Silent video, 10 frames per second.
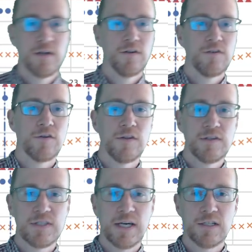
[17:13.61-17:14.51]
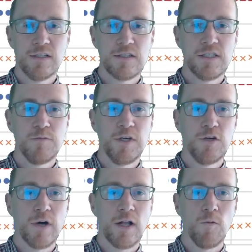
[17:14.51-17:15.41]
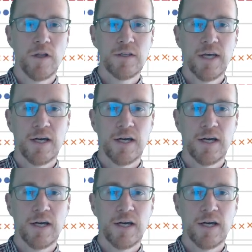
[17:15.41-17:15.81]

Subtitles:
So this is actually the CPU L1 cache